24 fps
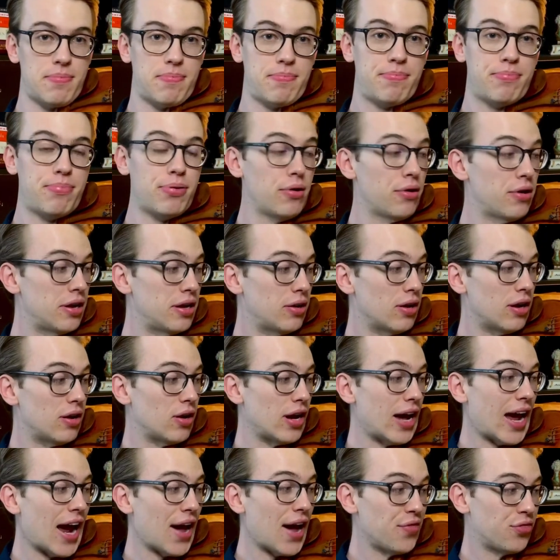put it
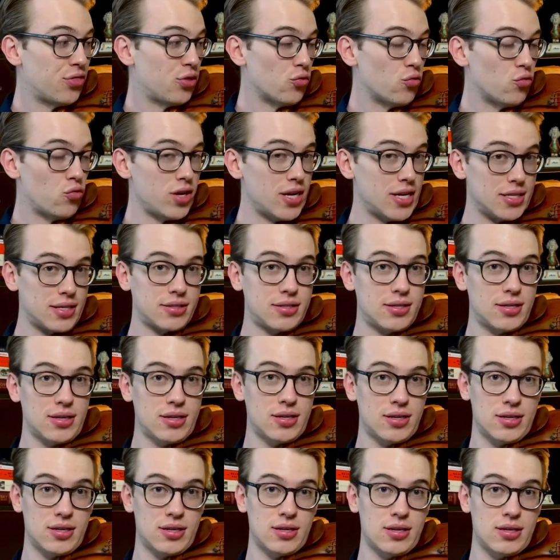at the wrist
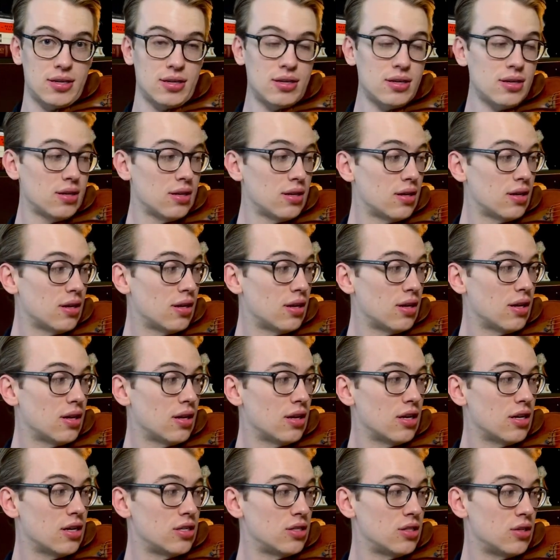
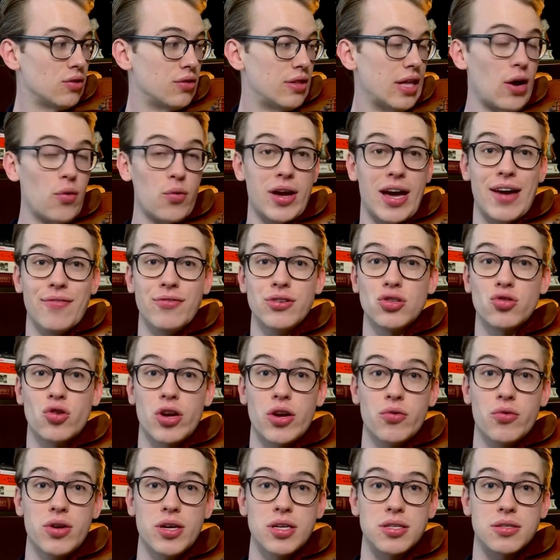so that way I have a straight
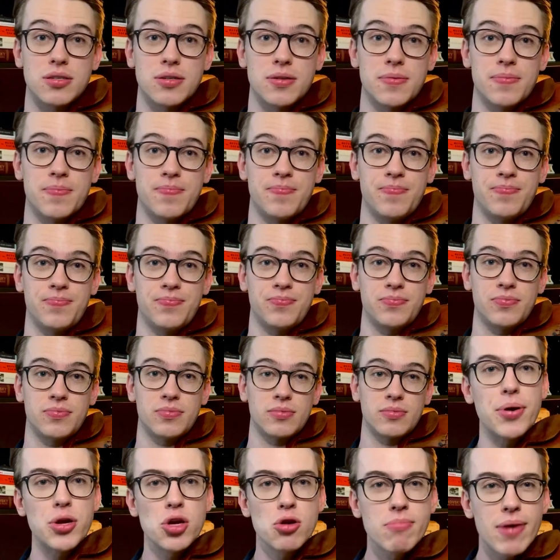wrist.
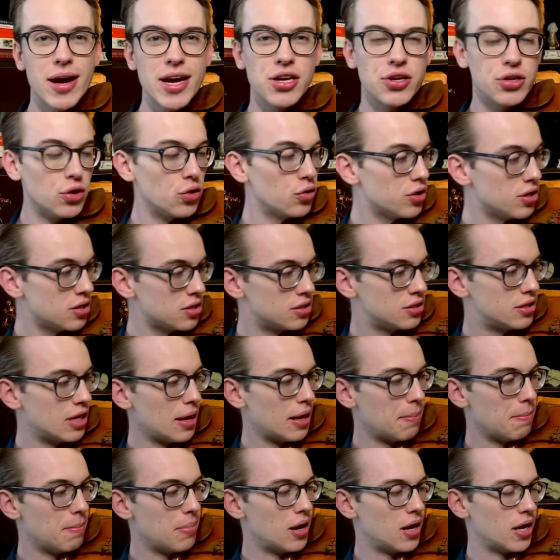You might notice that
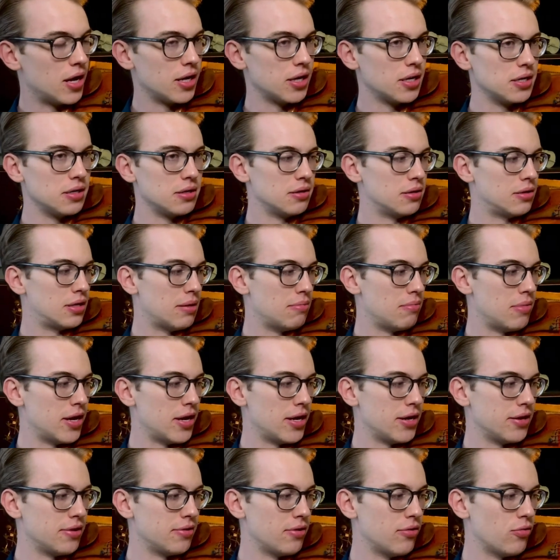my that
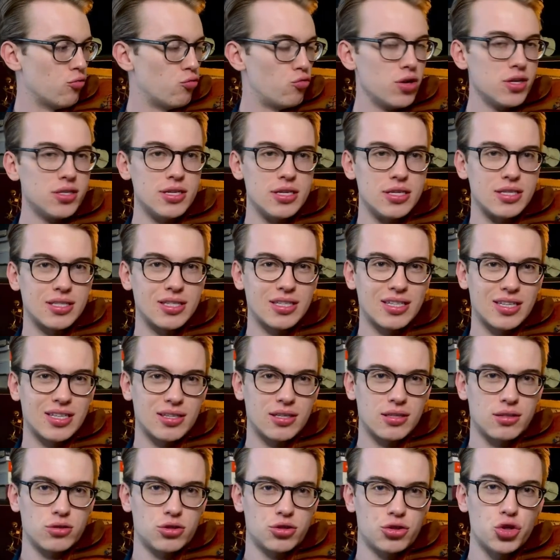my wrist is
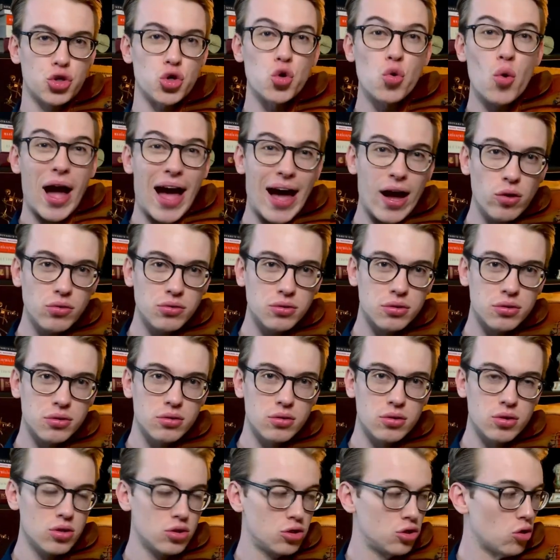too out.
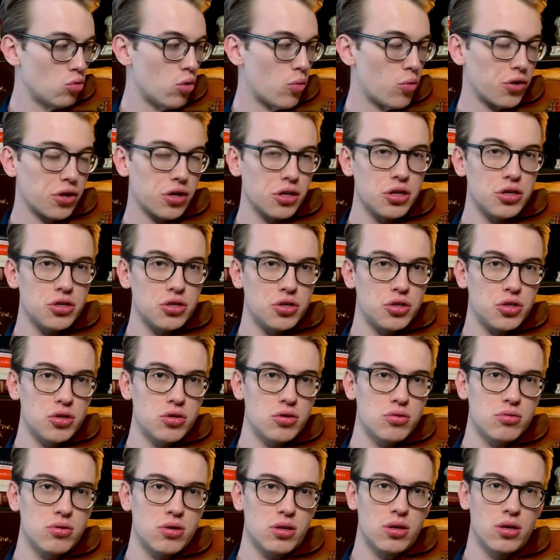So what we're gonna do,
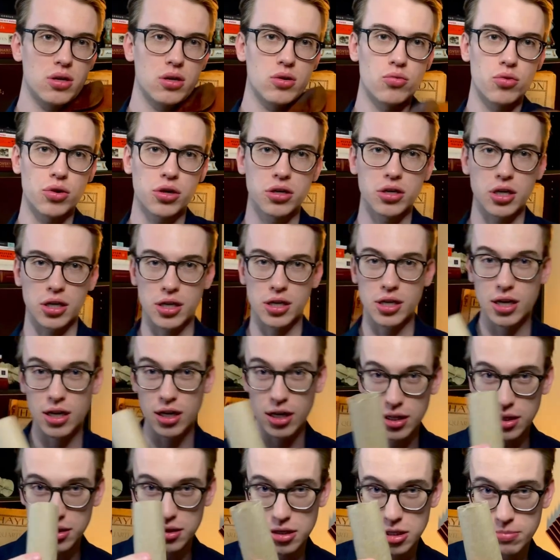we're gonna
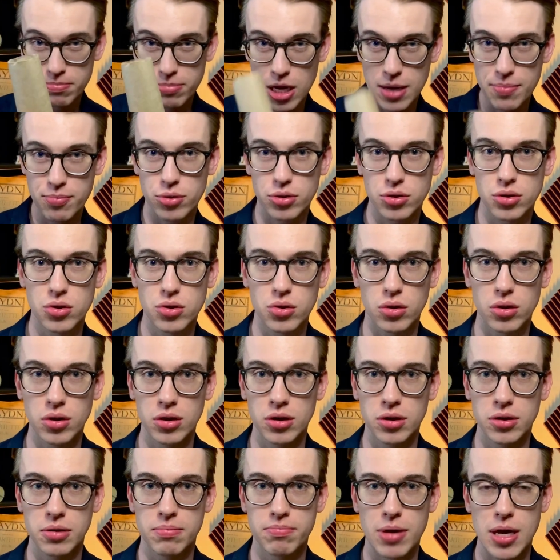cut this paper to,
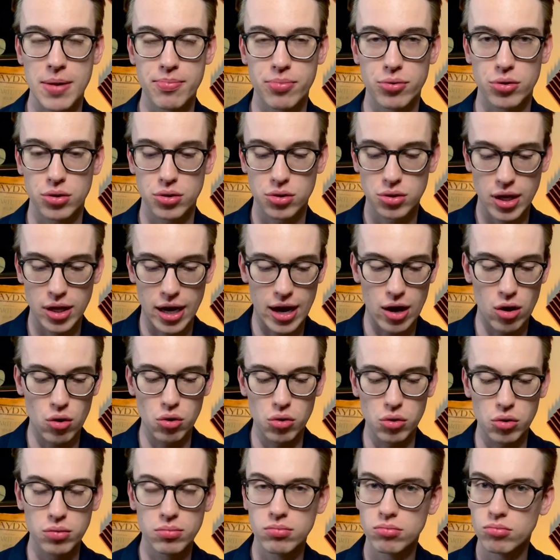uh, paper
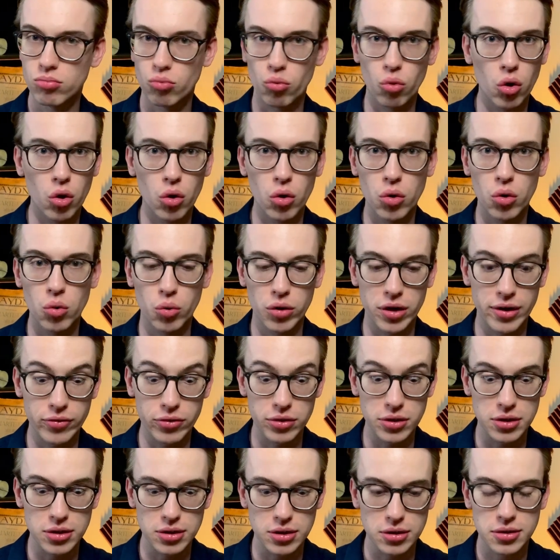towel roll, whatever it
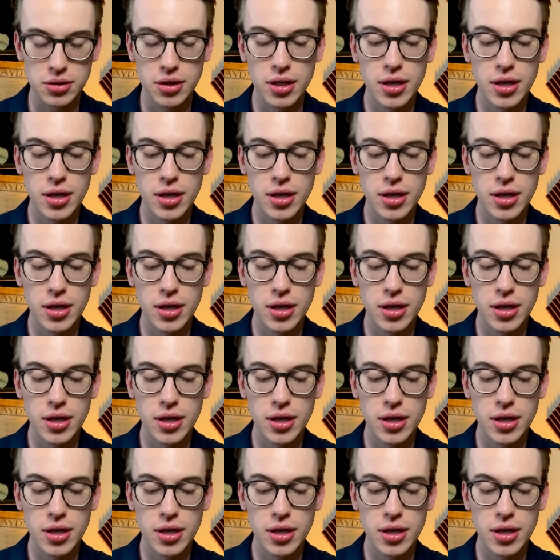is, is